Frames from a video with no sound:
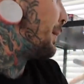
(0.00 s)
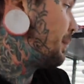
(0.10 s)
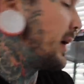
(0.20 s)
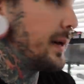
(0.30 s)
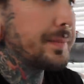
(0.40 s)

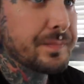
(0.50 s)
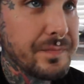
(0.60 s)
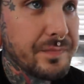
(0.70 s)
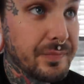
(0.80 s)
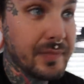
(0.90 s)

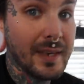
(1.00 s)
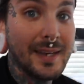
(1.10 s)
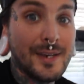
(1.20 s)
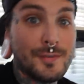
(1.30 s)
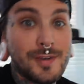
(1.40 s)
But
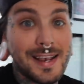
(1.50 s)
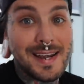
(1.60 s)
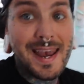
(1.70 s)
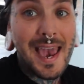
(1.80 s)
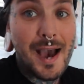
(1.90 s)
right
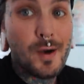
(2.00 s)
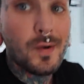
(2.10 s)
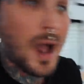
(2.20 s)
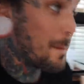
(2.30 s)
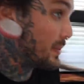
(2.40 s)

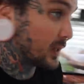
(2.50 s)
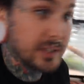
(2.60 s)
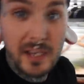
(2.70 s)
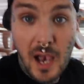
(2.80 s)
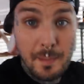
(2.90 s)
now, I'm
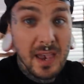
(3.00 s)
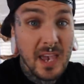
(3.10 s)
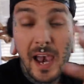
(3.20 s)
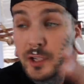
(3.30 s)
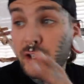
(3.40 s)

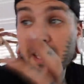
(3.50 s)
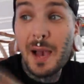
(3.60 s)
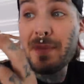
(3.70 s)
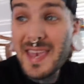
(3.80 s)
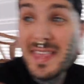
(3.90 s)

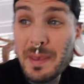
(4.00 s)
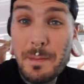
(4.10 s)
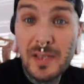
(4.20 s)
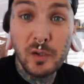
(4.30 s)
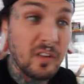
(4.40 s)
in
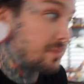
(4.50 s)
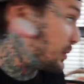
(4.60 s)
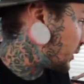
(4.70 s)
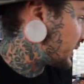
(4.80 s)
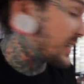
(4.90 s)
the middle of
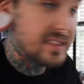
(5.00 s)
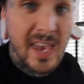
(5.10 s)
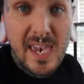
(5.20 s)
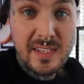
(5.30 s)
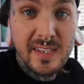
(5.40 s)
building a
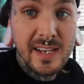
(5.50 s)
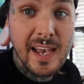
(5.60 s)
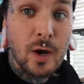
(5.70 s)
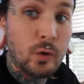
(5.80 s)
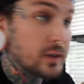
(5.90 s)
tank stand.
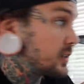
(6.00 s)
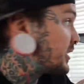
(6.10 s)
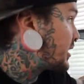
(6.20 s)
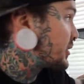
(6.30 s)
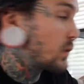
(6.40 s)
I ordered
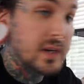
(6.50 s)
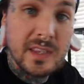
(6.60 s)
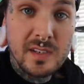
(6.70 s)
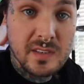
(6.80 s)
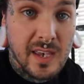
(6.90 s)
another one
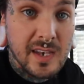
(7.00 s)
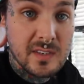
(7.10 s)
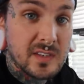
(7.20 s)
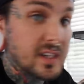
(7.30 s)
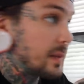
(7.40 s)
of these
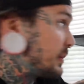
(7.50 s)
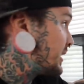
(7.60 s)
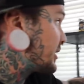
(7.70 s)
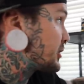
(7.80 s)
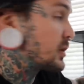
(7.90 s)
tanks. It's gonna
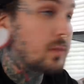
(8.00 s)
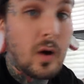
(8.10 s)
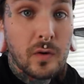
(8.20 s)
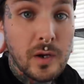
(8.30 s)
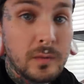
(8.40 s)
be here
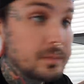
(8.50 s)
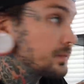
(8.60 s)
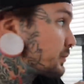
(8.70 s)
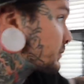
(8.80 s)
tomorrow.